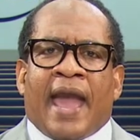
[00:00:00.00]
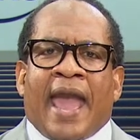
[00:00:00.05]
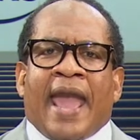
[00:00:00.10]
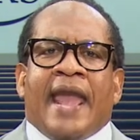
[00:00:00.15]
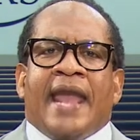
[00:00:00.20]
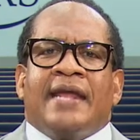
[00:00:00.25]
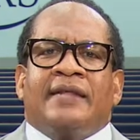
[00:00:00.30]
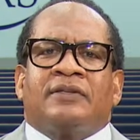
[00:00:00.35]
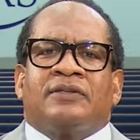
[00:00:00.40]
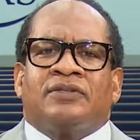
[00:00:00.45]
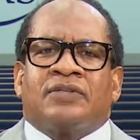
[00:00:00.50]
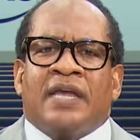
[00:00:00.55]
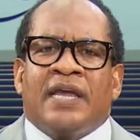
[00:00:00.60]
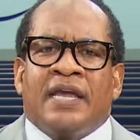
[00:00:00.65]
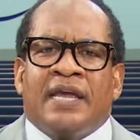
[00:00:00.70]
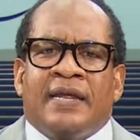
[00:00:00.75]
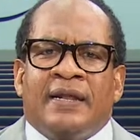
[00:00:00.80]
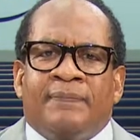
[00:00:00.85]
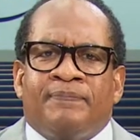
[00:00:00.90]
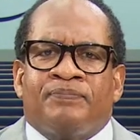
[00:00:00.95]

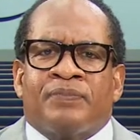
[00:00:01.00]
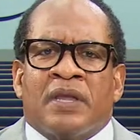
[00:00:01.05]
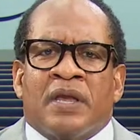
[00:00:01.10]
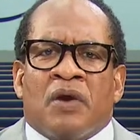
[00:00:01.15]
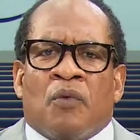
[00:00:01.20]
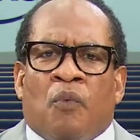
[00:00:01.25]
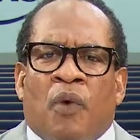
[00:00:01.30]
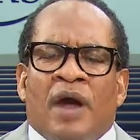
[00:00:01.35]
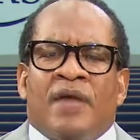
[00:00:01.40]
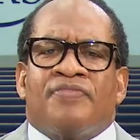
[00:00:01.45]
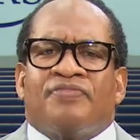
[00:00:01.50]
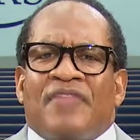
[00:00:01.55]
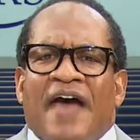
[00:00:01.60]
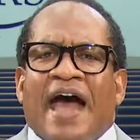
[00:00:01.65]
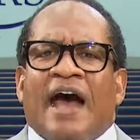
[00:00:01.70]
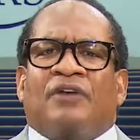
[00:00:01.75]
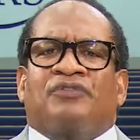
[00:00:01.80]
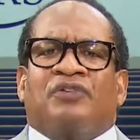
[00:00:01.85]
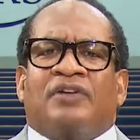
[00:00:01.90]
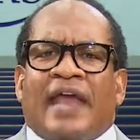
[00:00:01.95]
18,
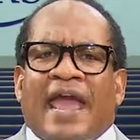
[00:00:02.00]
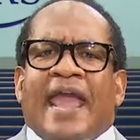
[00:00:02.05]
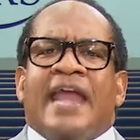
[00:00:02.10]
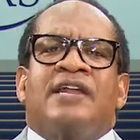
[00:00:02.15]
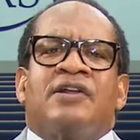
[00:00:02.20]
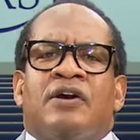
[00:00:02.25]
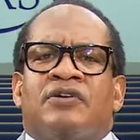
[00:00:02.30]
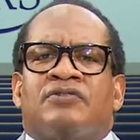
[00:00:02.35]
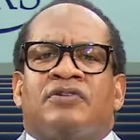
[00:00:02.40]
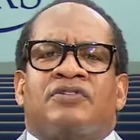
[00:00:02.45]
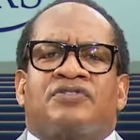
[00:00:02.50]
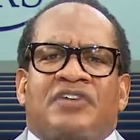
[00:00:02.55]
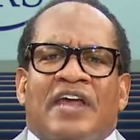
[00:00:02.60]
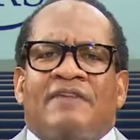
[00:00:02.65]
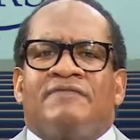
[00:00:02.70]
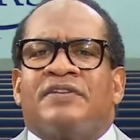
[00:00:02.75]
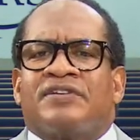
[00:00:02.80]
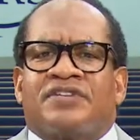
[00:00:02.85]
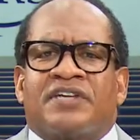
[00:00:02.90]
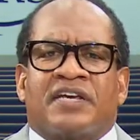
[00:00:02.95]

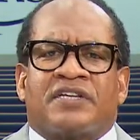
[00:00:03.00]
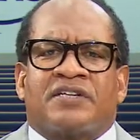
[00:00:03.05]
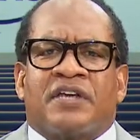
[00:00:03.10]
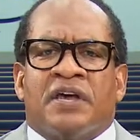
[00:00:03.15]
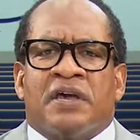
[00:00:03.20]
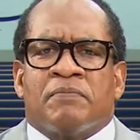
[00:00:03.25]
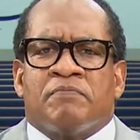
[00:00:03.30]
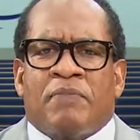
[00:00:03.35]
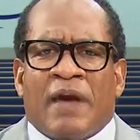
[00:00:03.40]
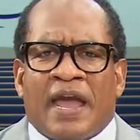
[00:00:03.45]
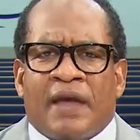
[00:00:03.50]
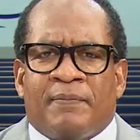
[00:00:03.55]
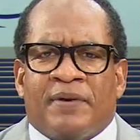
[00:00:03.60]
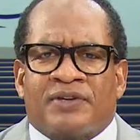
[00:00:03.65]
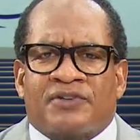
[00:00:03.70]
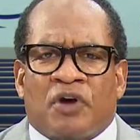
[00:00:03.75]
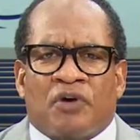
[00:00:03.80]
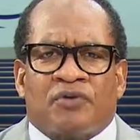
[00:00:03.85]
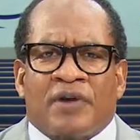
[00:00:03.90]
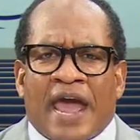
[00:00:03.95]
1,876
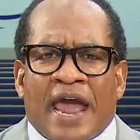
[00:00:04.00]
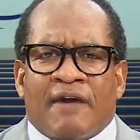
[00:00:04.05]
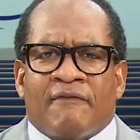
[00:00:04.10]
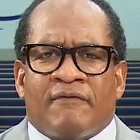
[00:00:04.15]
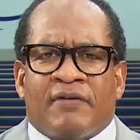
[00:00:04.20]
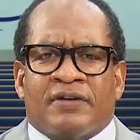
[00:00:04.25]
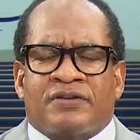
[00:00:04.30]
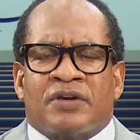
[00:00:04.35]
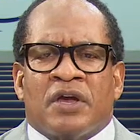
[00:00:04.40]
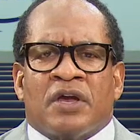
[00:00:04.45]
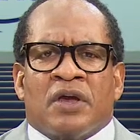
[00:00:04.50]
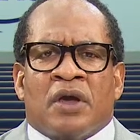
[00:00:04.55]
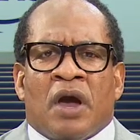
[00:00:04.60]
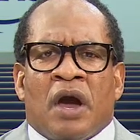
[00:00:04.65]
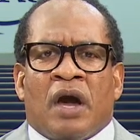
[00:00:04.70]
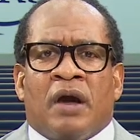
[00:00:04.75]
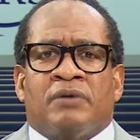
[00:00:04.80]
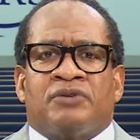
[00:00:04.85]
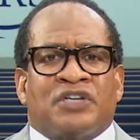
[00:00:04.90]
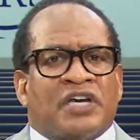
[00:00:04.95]
babies on average,
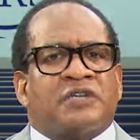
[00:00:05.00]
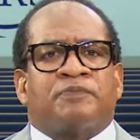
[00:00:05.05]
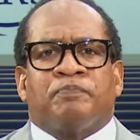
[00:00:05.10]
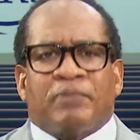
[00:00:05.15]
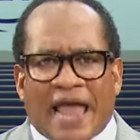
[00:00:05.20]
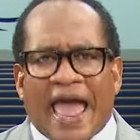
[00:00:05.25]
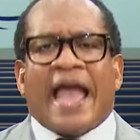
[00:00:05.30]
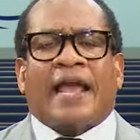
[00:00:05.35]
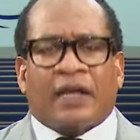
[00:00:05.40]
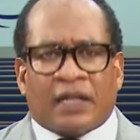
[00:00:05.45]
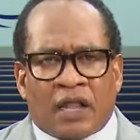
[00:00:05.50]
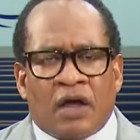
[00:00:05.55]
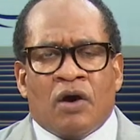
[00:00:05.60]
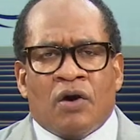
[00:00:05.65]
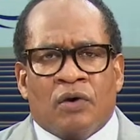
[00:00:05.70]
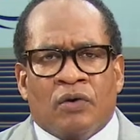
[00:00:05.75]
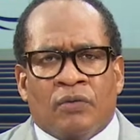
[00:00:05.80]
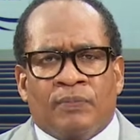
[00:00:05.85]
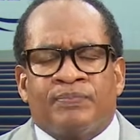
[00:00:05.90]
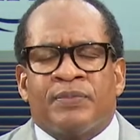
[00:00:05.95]
uh, just black
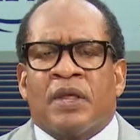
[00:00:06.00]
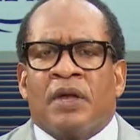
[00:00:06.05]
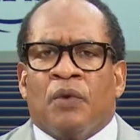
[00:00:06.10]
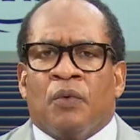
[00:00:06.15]
alone,